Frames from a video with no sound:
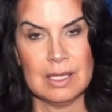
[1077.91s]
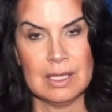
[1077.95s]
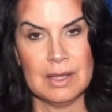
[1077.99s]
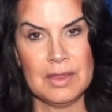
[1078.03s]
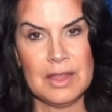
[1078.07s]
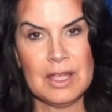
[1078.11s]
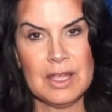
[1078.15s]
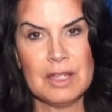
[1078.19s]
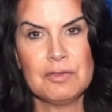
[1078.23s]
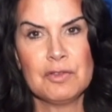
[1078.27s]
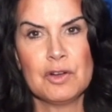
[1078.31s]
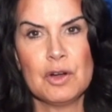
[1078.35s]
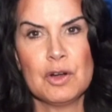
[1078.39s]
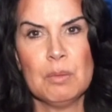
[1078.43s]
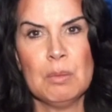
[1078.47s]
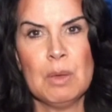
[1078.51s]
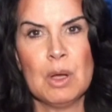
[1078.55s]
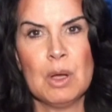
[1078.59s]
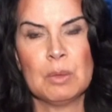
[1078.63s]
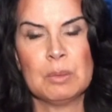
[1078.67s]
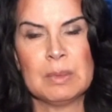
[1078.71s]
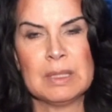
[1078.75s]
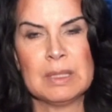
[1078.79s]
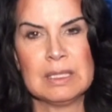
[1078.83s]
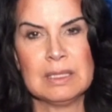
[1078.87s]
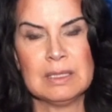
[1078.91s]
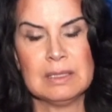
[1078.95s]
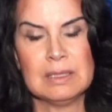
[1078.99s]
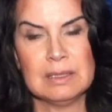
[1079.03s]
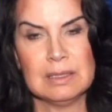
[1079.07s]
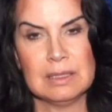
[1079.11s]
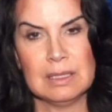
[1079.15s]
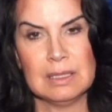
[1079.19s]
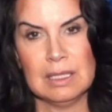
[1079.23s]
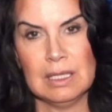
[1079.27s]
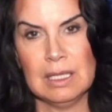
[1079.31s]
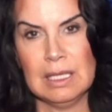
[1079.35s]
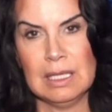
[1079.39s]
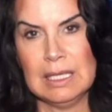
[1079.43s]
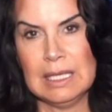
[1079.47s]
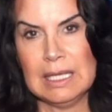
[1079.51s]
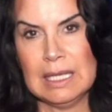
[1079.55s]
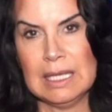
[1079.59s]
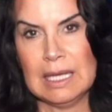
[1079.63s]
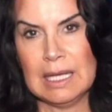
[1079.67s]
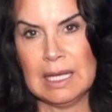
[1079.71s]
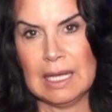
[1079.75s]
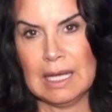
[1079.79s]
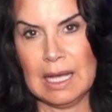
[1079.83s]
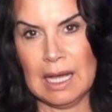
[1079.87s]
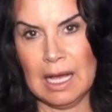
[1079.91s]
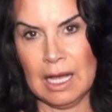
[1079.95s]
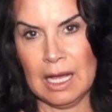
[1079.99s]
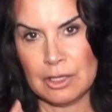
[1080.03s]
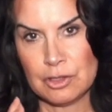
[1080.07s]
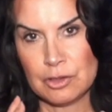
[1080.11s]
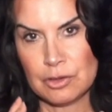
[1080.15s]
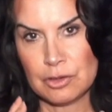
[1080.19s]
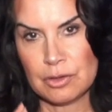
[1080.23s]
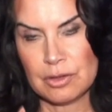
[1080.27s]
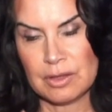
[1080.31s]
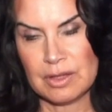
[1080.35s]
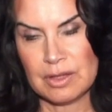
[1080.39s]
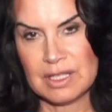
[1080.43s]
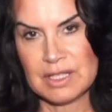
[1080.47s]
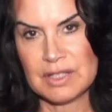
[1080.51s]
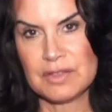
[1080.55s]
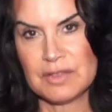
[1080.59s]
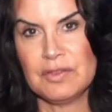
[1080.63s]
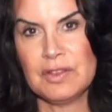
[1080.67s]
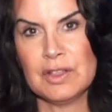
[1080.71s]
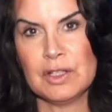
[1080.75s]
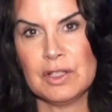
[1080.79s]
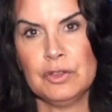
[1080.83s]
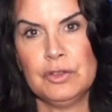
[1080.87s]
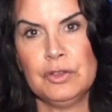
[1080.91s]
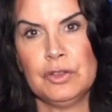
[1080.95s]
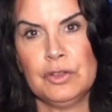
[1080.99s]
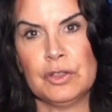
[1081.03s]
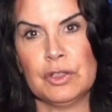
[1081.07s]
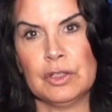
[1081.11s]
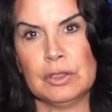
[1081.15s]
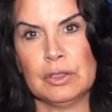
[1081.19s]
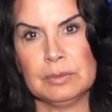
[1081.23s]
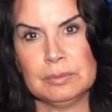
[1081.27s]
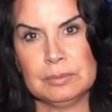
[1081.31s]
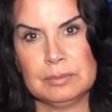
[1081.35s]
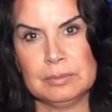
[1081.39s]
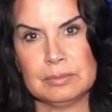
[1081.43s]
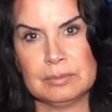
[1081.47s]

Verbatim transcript: Think for a moment, under this filter,